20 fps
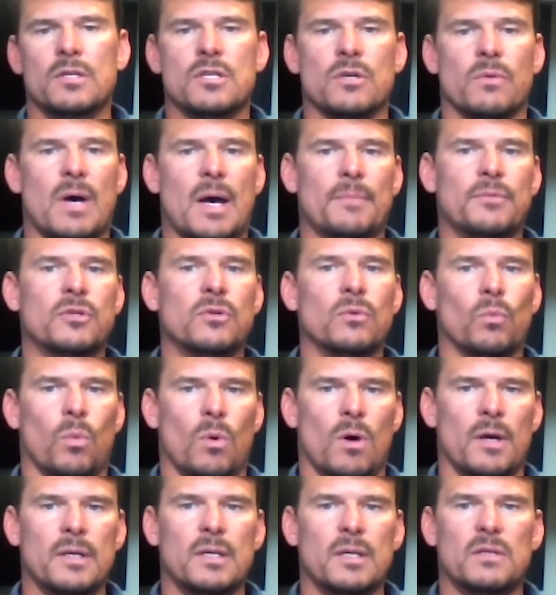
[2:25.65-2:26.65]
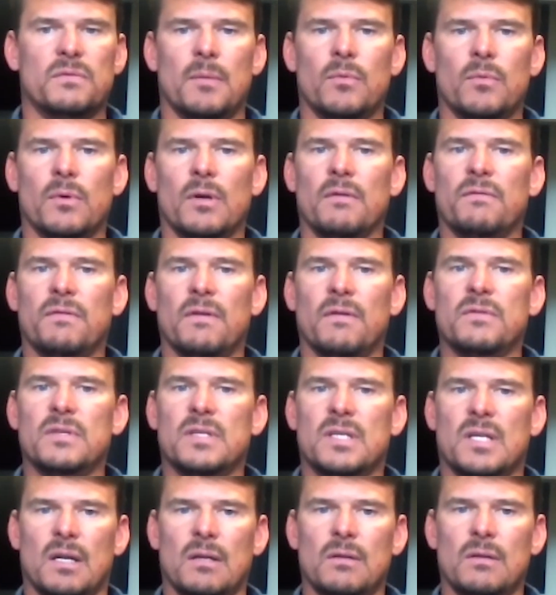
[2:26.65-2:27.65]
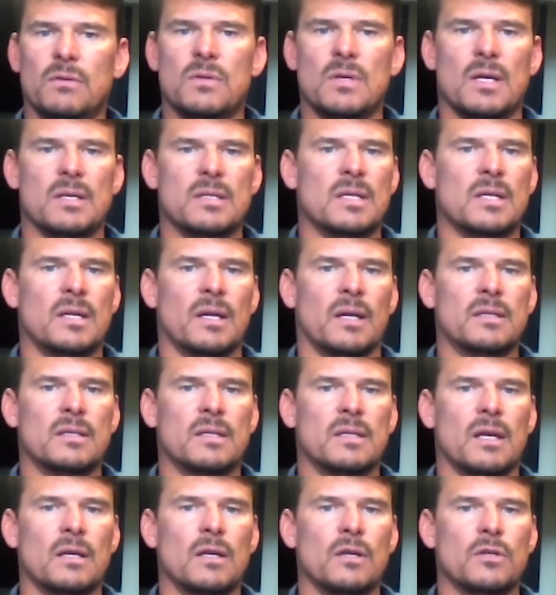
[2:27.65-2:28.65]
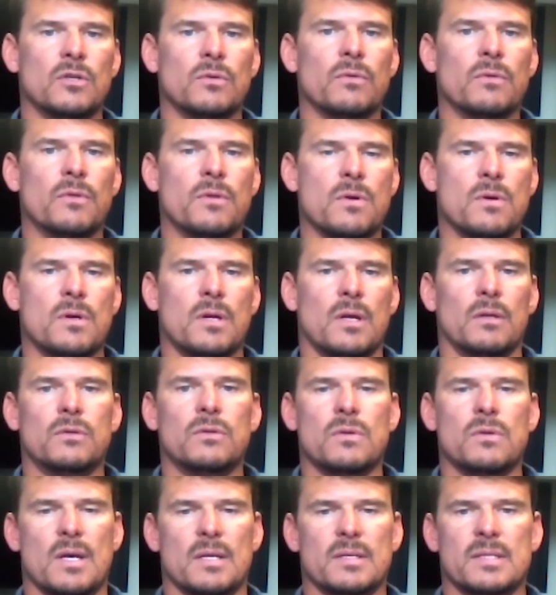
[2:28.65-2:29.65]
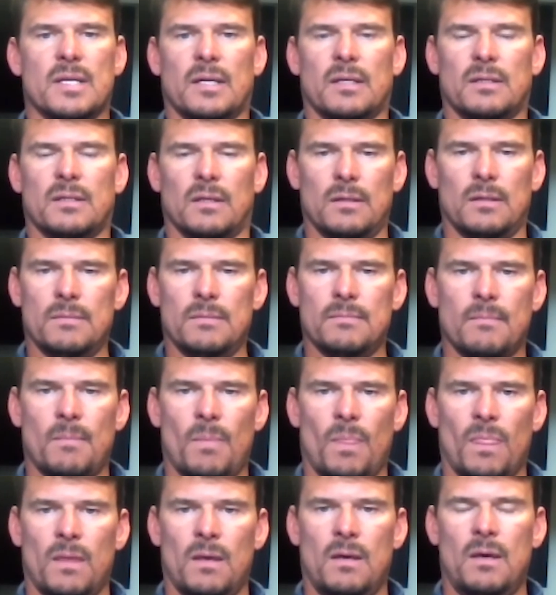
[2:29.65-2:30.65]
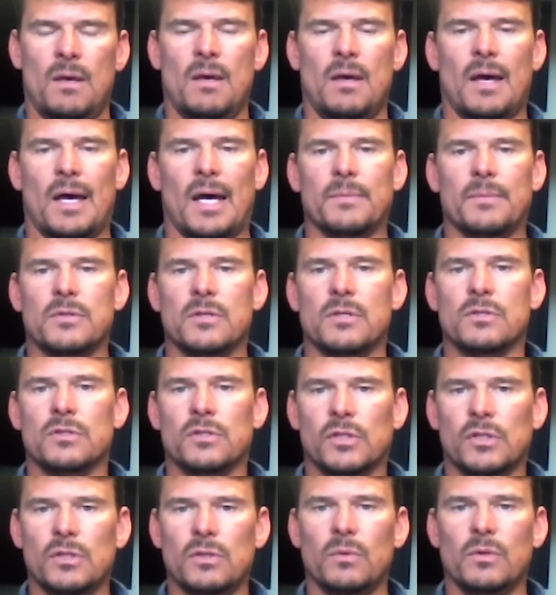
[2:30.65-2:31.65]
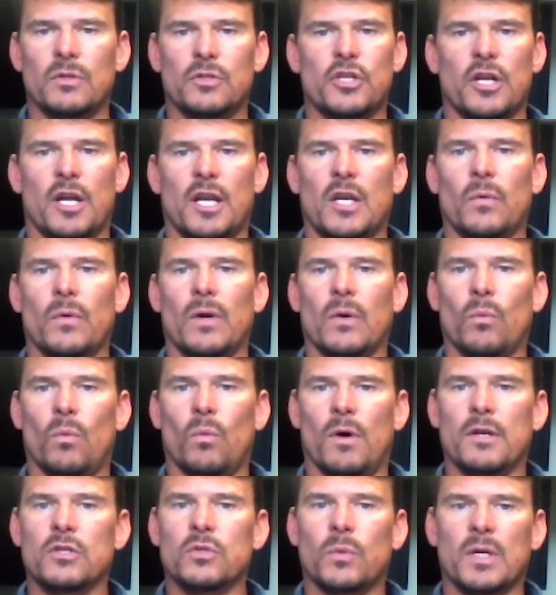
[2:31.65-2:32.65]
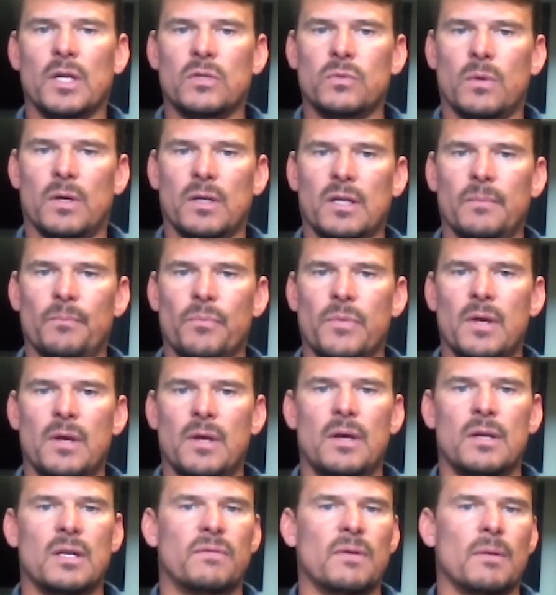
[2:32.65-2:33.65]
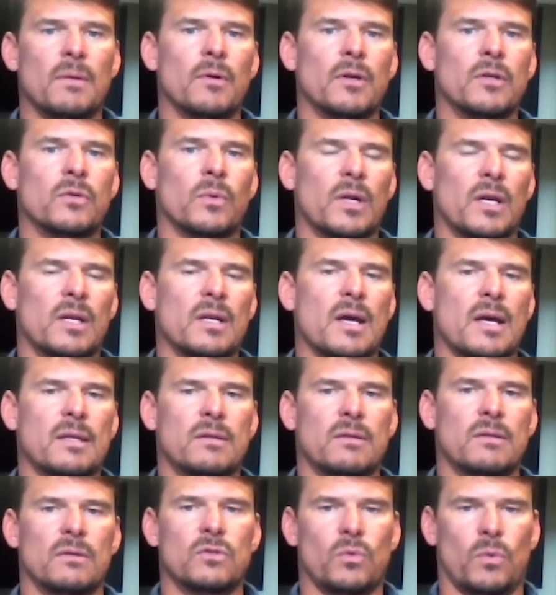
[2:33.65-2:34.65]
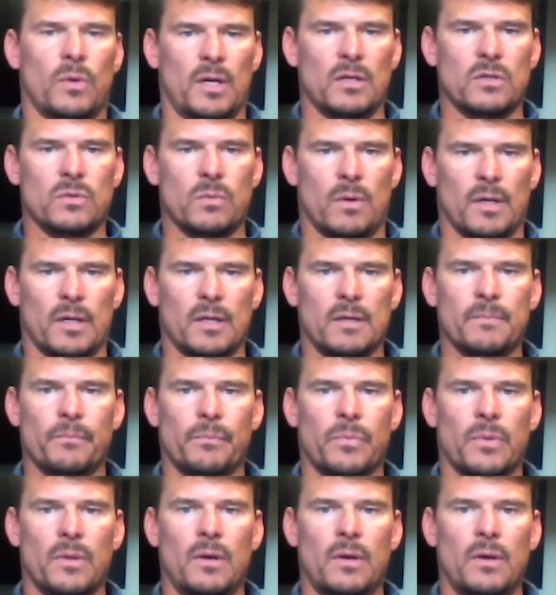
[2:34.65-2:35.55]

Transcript: So option 1 is February 15th, 2019 to June 30th, 2019. Option 2 is January 1, 2020 to February 29th, 2020.